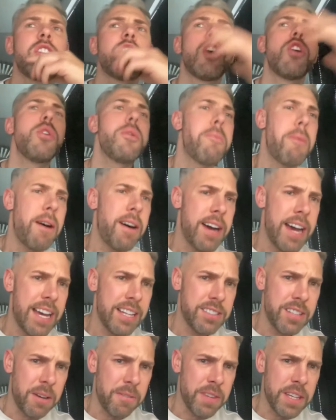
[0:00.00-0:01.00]
Cooper
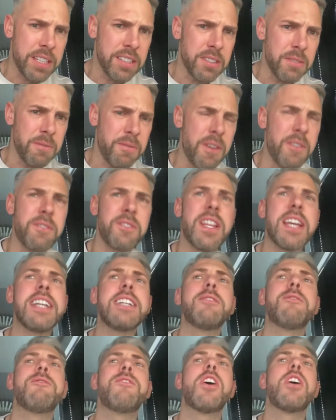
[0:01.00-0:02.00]
had, I think,
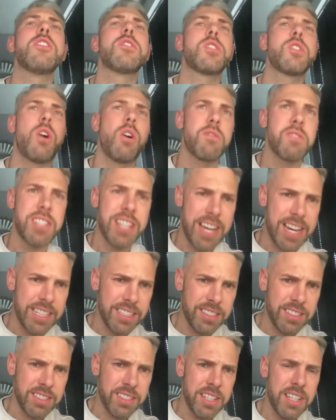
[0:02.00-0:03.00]
15 first
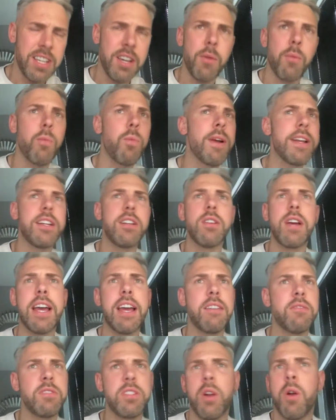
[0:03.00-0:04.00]
contacts, winning,
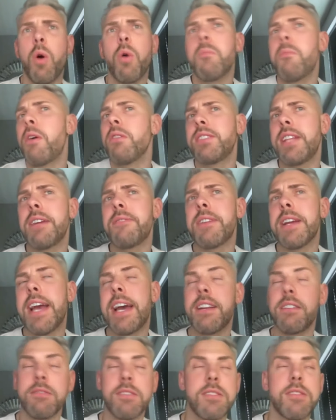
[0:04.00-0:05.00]
you know, almost every
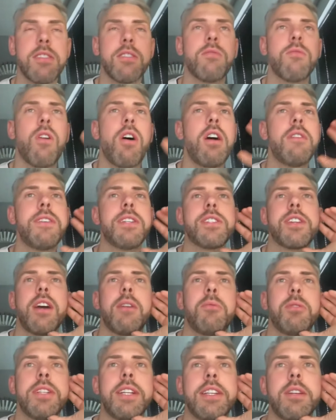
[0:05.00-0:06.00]
header until Rajovic
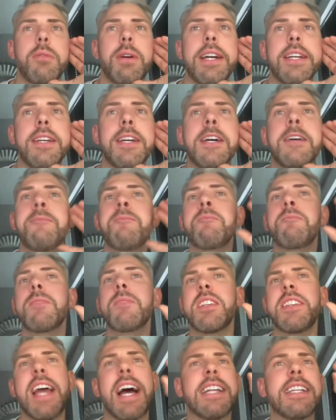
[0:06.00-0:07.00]
come on anyway.
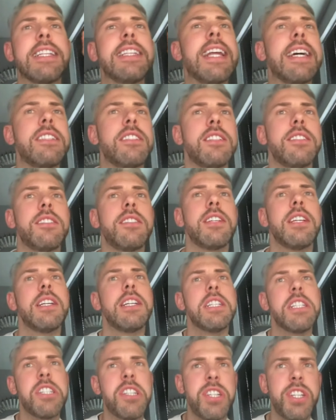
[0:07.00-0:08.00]
You had Leonard
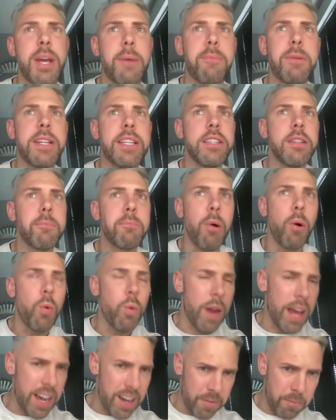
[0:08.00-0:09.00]
shepherding the
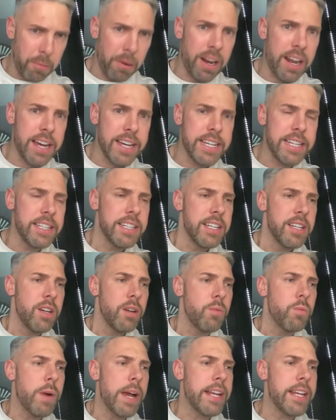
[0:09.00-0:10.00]
ball out of play
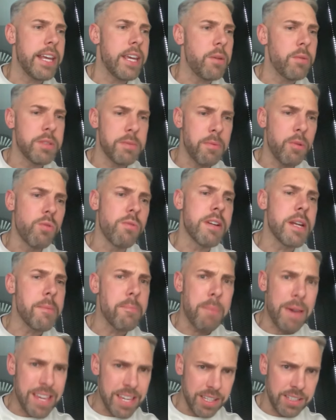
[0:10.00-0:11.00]
when he was already
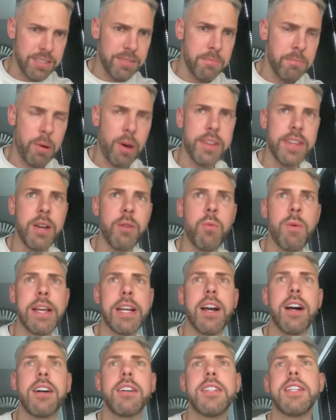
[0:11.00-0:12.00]
beaten by their
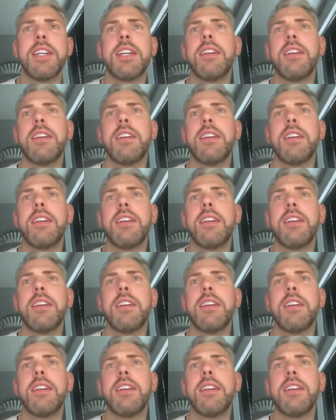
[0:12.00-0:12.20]
winger.